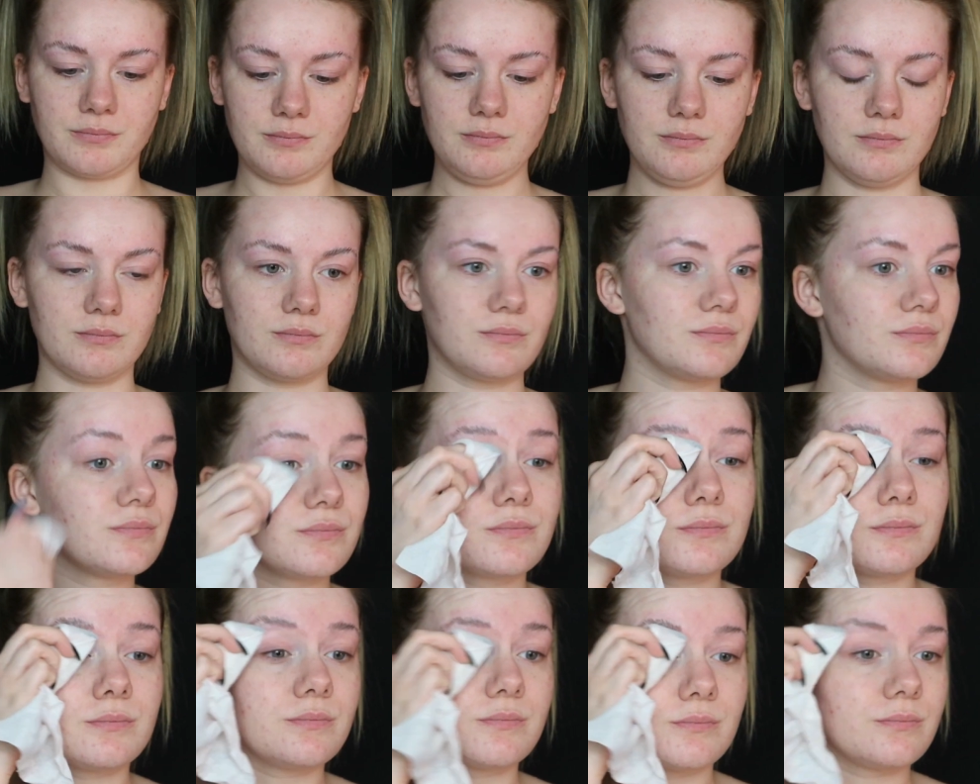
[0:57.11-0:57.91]
just to
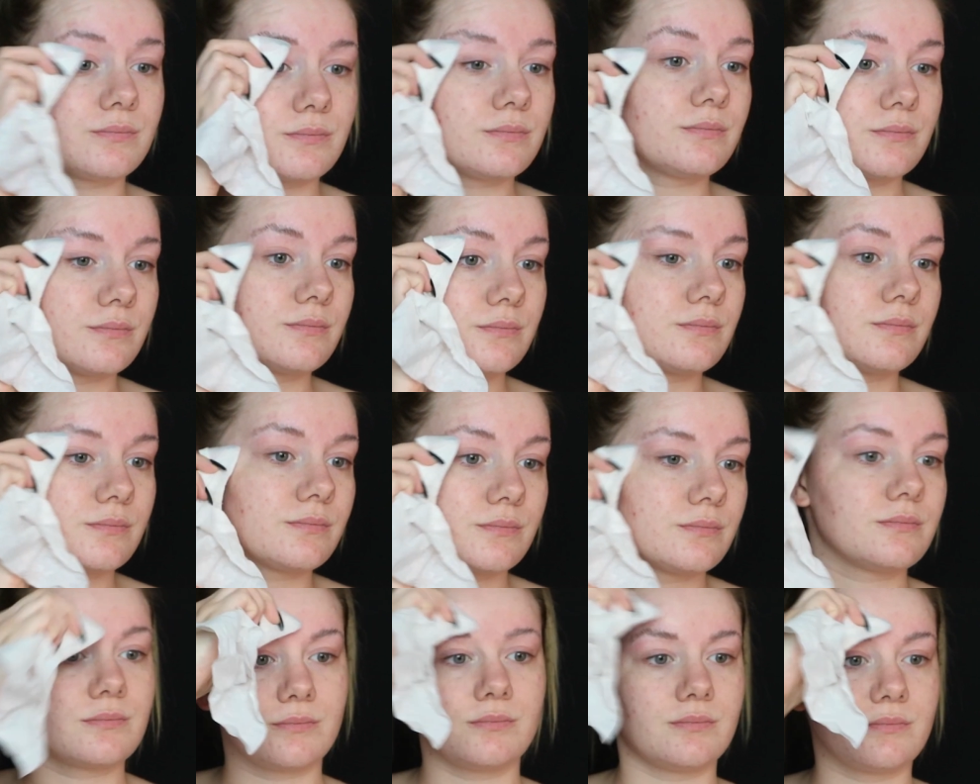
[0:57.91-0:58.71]
make it super
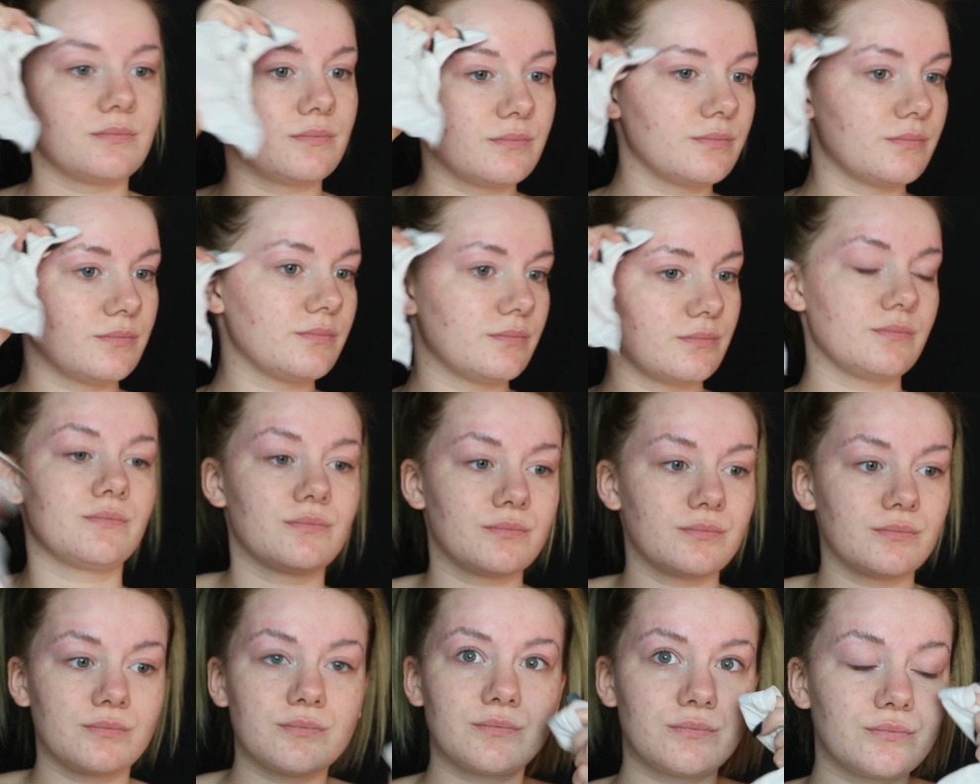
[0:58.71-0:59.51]
duper flat, and
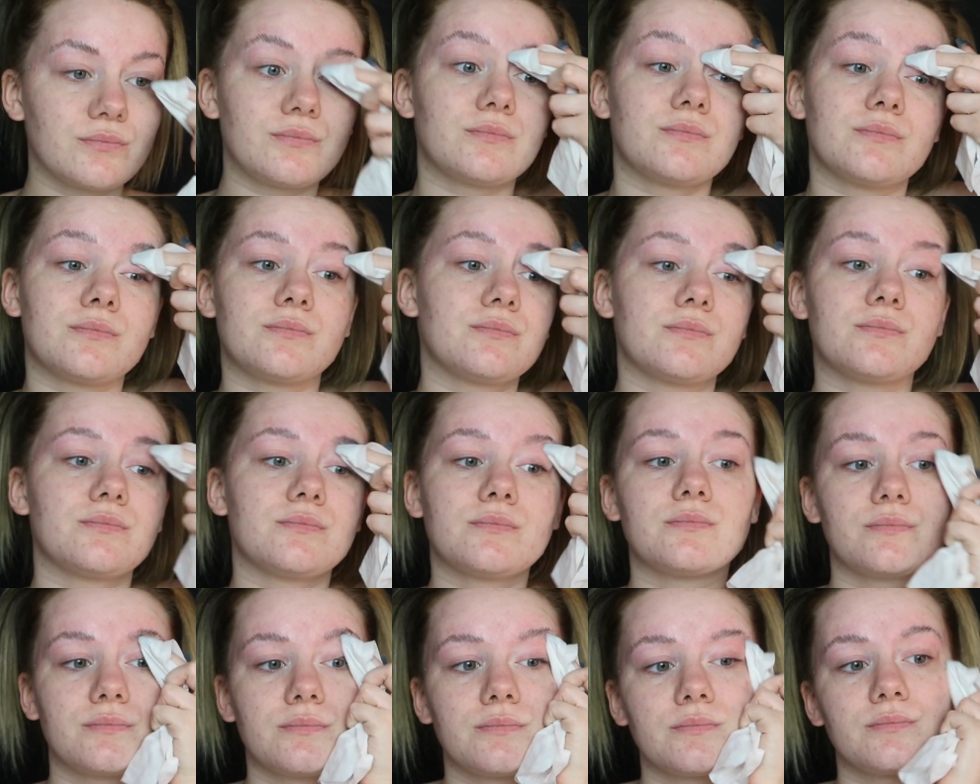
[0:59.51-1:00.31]
going in again
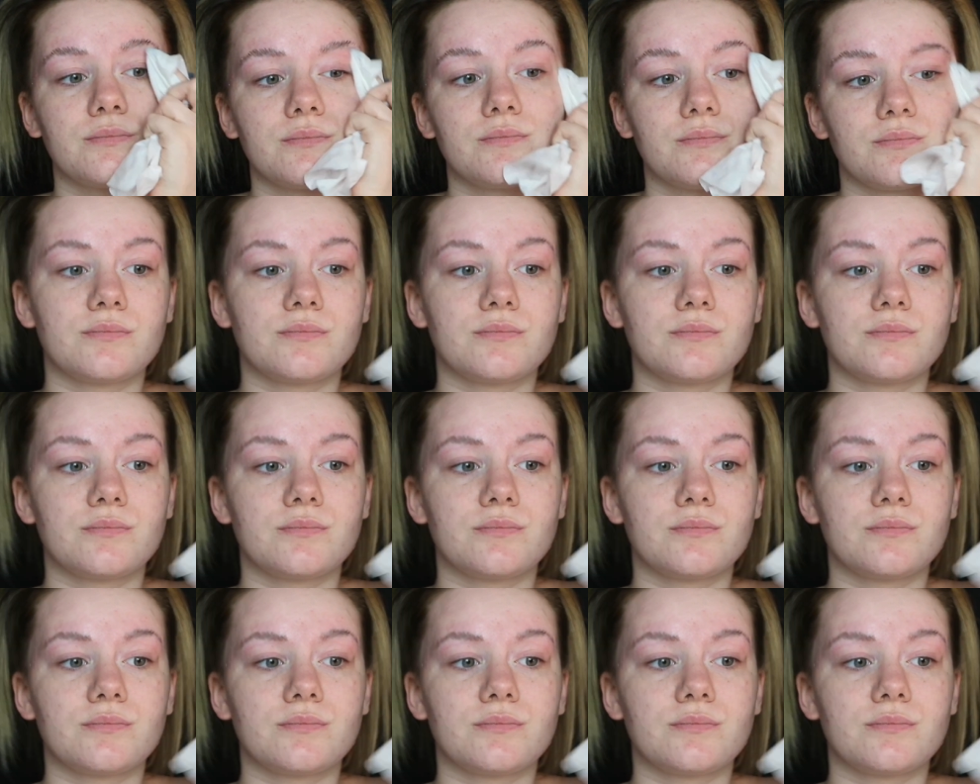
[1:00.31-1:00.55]
with a